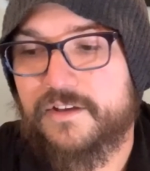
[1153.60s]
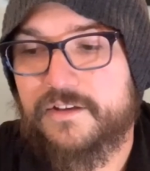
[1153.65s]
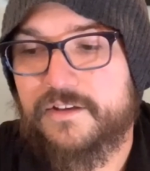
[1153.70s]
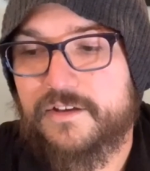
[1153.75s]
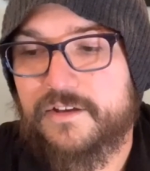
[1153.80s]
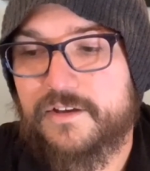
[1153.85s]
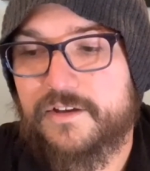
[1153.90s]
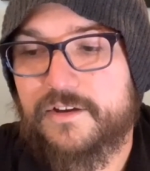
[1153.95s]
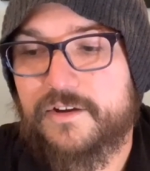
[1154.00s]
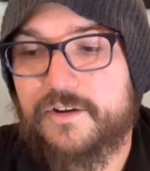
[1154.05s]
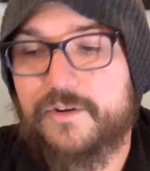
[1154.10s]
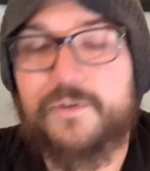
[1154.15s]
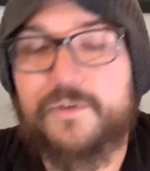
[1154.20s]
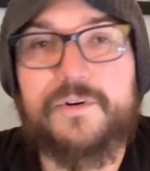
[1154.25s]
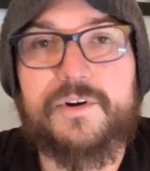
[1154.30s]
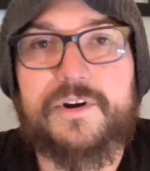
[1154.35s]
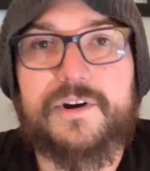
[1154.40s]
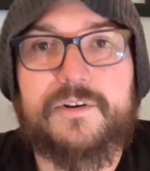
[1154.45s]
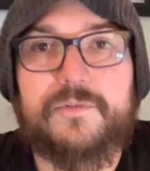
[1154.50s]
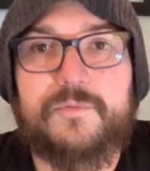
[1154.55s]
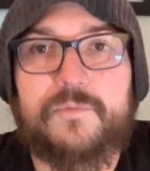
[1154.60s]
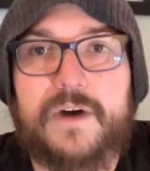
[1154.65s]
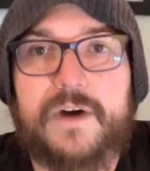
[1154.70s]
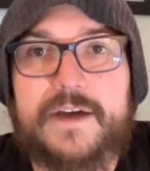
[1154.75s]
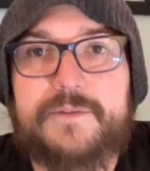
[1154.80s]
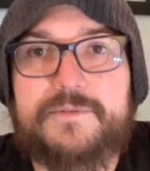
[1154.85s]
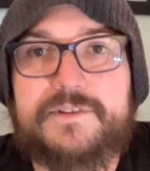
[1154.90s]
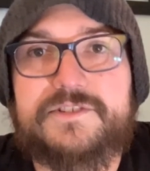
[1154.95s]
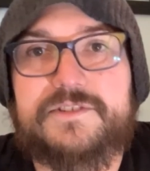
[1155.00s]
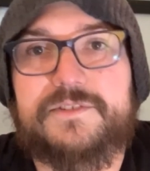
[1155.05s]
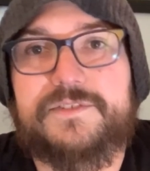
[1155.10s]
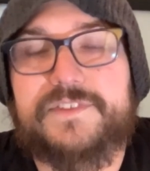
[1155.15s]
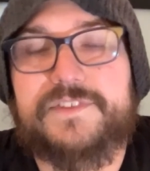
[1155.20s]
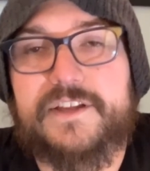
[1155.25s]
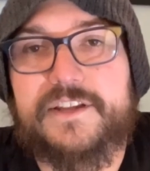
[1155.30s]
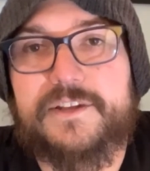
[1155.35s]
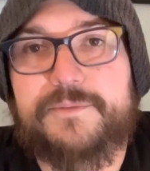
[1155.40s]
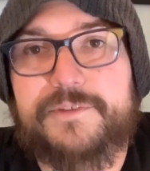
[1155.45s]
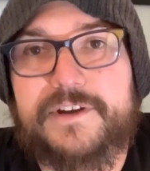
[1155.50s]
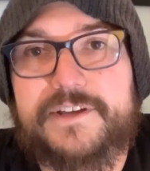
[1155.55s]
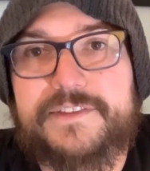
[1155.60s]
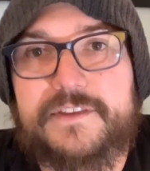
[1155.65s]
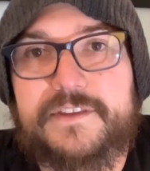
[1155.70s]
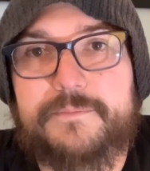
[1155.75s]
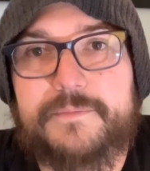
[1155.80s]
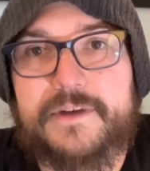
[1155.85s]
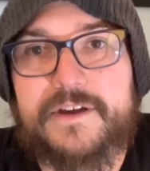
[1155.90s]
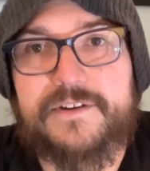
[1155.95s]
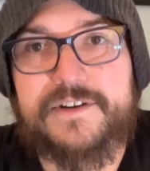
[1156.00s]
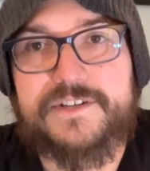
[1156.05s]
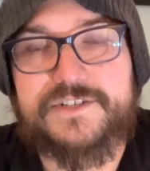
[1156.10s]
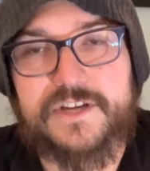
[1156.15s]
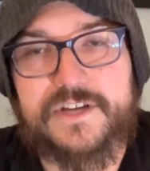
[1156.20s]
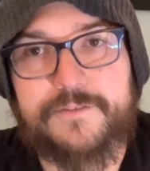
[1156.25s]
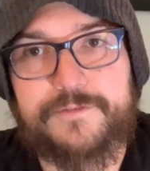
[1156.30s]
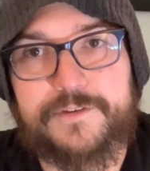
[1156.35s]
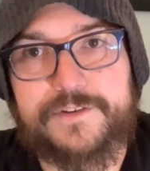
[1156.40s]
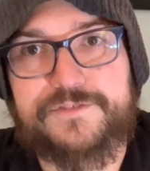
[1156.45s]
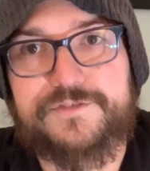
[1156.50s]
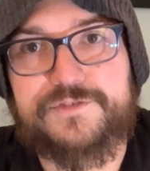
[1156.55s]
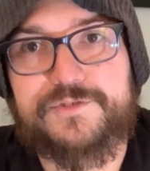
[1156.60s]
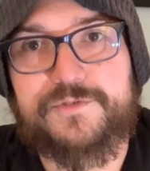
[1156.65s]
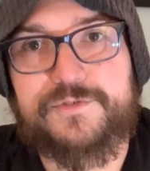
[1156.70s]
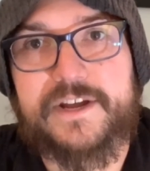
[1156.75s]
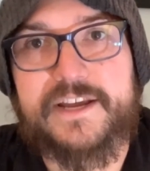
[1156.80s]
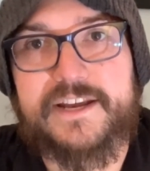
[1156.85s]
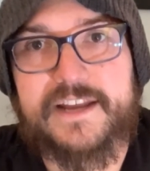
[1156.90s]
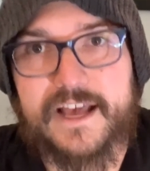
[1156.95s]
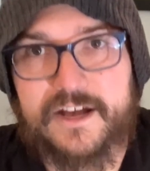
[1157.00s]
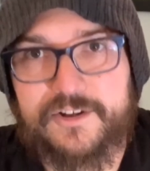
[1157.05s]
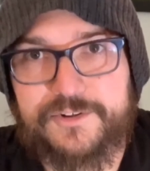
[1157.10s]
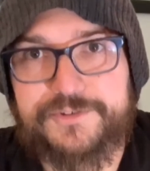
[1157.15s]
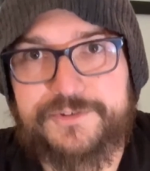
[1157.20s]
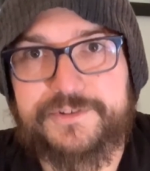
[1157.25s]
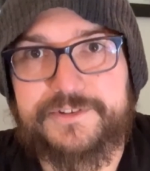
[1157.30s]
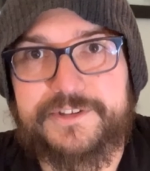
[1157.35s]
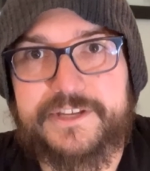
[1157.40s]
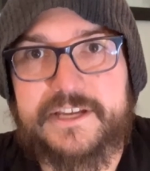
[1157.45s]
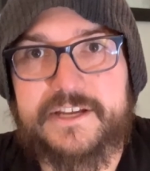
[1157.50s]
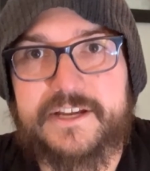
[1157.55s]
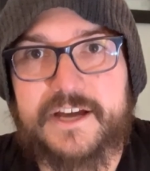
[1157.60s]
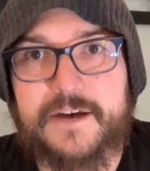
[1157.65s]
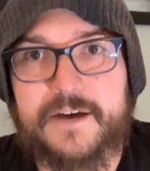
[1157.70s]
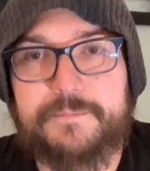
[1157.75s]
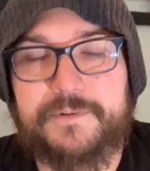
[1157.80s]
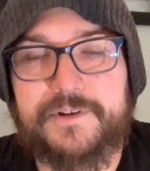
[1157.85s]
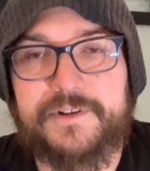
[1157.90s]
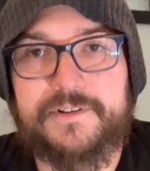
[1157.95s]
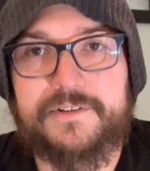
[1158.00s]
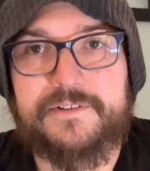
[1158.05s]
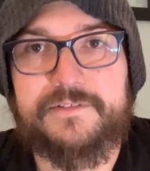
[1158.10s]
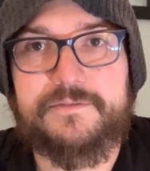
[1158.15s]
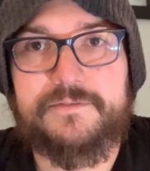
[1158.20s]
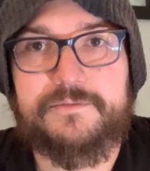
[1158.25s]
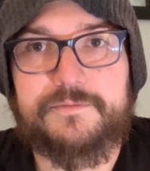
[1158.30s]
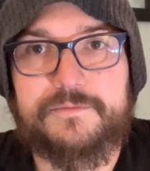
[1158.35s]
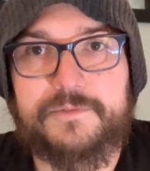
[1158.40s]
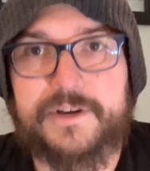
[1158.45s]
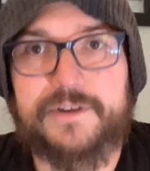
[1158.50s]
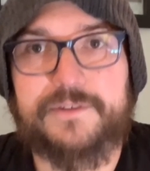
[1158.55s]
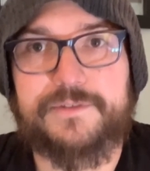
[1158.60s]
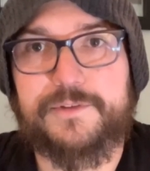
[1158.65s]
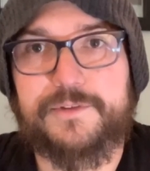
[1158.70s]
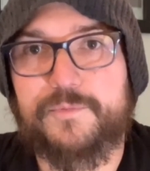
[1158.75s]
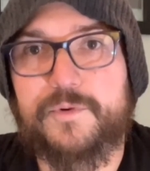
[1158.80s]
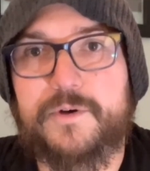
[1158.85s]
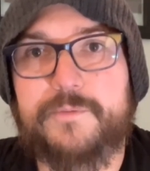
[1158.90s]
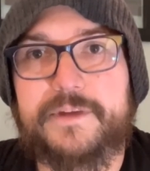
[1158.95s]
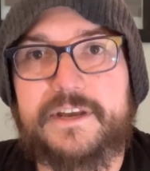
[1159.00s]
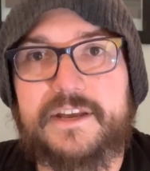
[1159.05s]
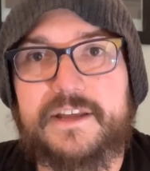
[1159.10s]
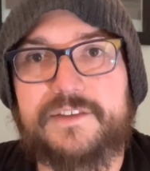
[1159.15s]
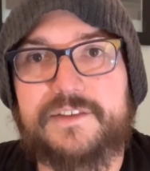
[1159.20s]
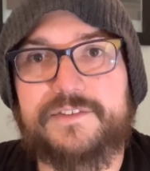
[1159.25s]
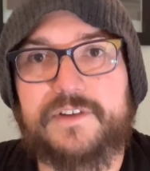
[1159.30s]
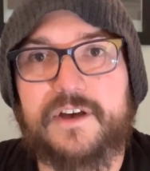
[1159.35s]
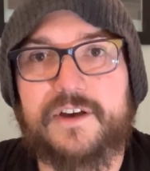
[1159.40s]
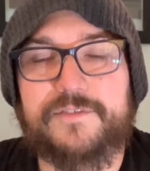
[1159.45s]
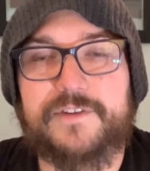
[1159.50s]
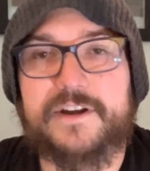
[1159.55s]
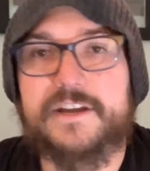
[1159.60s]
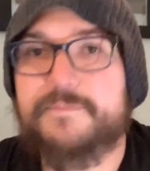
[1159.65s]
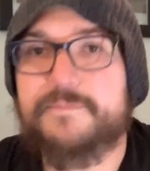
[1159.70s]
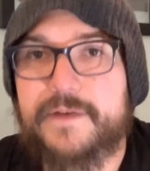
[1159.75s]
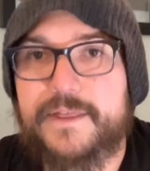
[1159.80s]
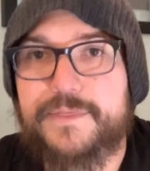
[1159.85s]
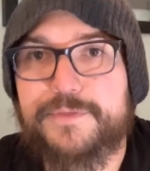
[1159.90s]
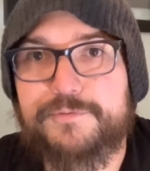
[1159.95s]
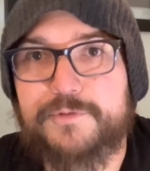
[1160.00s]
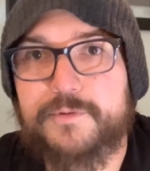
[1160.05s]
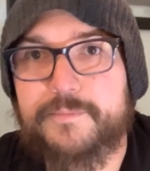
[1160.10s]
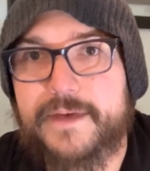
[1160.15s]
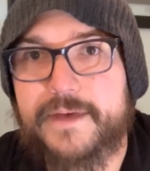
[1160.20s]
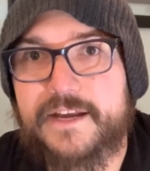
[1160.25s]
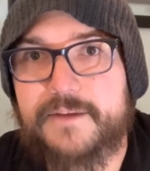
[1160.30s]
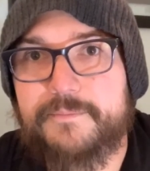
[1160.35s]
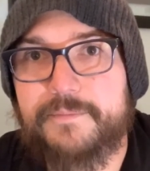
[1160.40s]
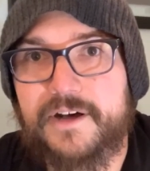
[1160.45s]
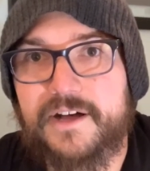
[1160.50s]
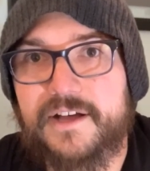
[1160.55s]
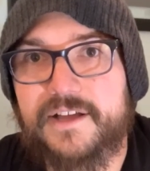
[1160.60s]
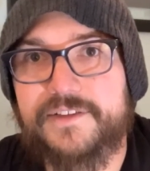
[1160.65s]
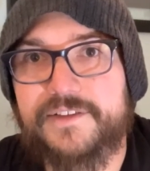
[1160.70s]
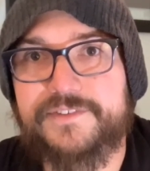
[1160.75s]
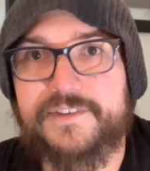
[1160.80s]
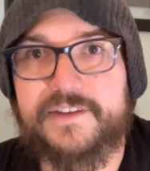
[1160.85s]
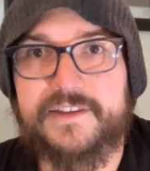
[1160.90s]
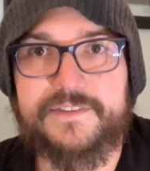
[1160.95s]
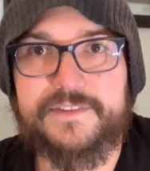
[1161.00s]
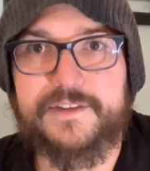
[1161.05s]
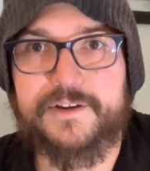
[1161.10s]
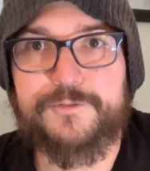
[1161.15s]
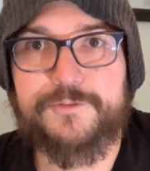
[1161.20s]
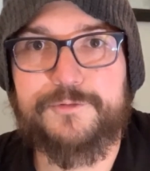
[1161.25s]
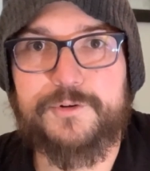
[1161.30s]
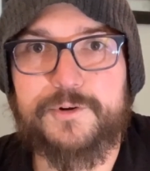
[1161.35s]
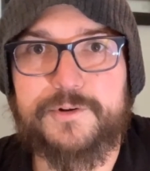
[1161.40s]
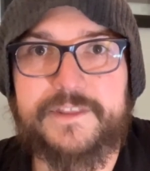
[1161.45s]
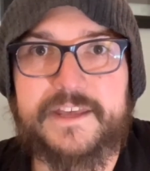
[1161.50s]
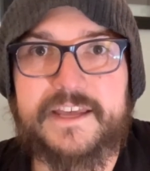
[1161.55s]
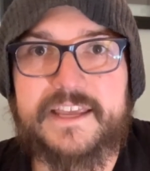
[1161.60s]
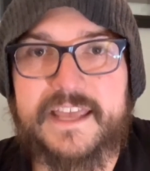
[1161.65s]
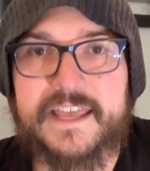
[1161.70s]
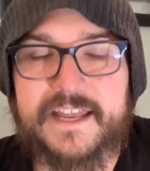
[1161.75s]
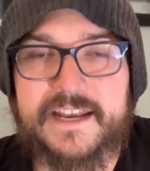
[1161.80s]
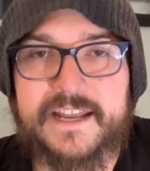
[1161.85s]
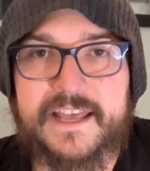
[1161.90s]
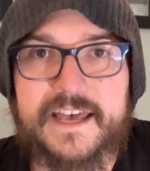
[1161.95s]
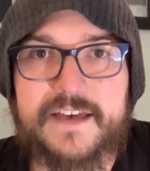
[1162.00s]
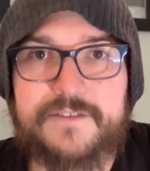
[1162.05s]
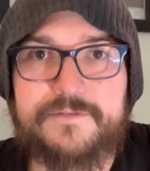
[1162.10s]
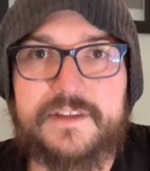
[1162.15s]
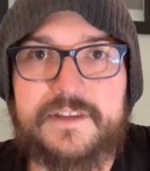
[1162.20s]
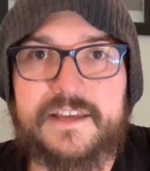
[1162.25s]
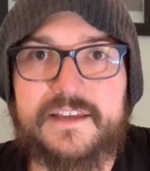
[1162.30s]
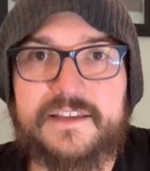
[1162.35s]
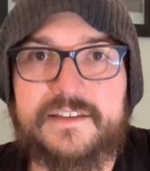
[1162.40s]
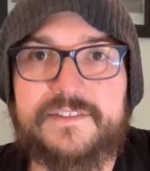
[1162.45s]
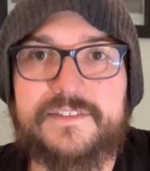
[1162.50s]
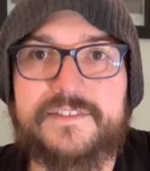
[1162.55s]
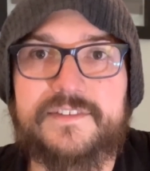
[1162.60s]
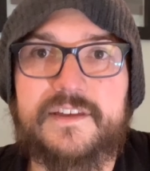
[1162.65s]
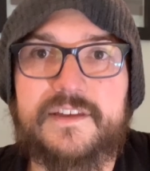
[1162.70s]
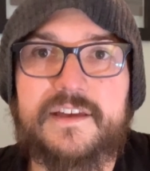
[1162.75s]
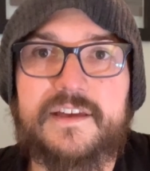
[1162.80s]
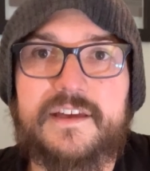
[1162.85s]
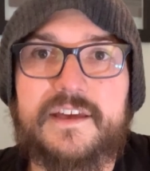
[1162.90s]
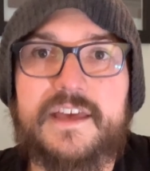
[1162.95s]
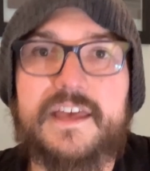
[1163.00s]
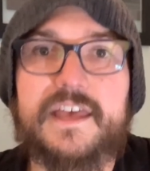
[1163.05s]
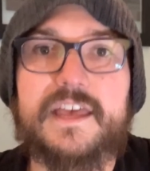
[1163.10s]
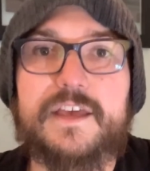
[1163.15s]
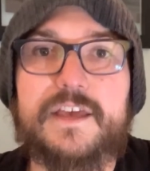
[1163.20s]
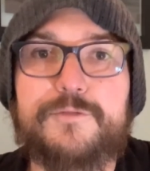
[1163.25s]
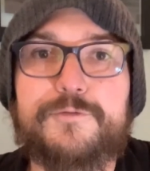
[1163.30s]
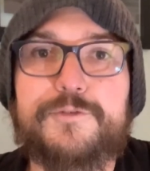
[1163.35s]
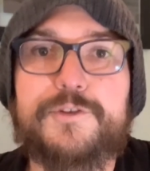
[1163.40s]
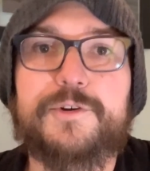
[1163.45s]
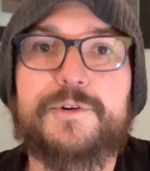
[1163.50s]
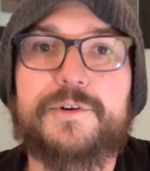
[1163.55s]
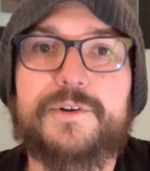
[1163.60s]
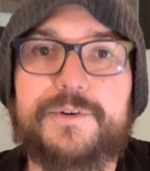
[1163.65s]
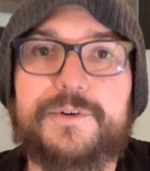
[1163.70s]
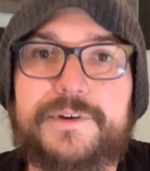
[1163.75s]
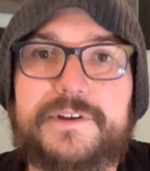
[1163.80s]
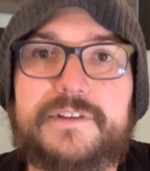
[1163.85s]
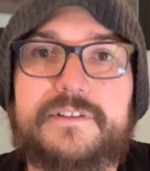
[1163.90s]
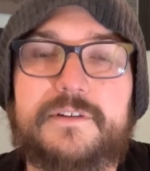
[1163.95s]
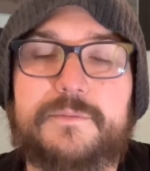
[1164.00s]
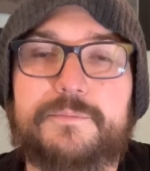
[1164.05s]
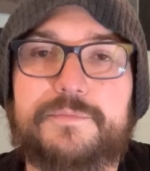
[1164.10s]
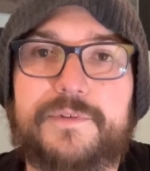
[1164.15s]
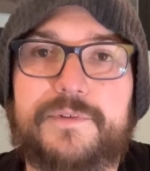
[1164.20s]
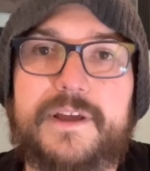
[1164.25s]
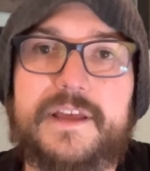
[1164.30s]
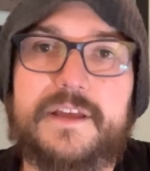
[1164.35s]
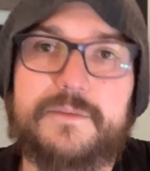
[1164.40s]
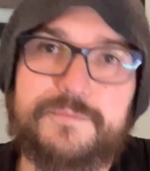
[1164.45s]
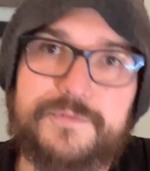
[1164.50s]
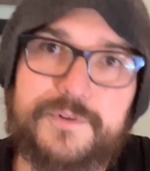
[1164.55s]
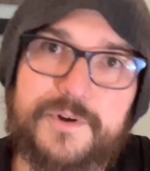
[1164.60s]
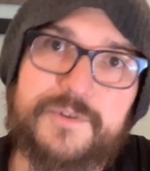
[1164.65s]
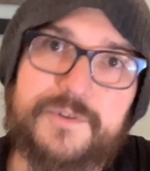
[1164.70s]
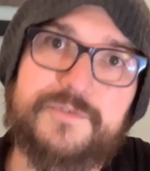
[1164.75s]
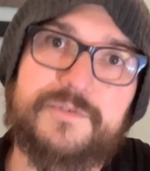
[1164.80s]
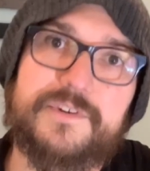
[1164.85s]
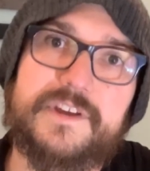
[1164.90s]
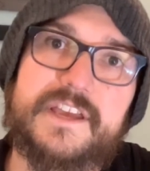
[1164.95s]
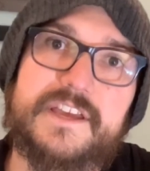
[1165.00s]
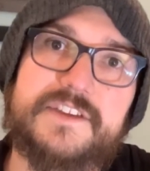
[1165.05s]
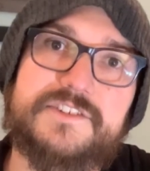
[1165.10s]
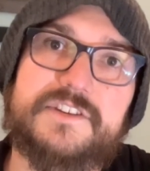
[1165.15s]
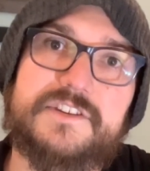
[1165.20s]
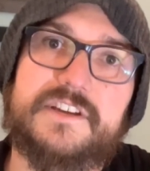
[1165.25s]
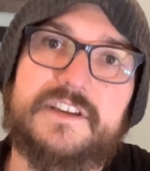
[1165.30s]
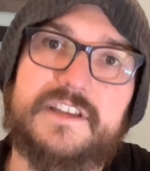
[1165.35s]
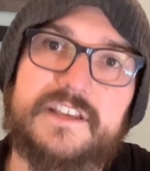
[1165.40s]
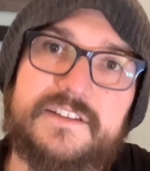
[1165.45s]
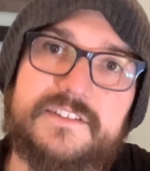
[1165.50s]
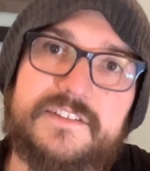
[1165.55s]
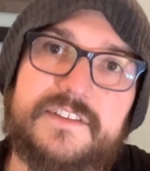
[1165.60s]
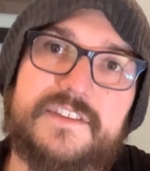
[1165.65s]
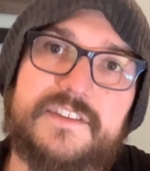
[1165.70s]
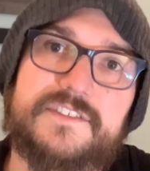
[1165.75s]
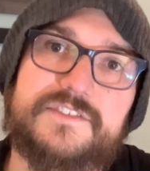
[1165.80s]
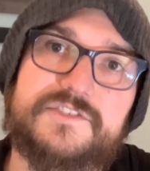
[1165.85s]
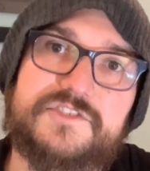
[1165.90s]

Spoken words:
Or why would you celebrate the marriage of a straight elderly couple where the woman has already been through menopause and therefore they can't have kids? If you're going to bring procreation into this gender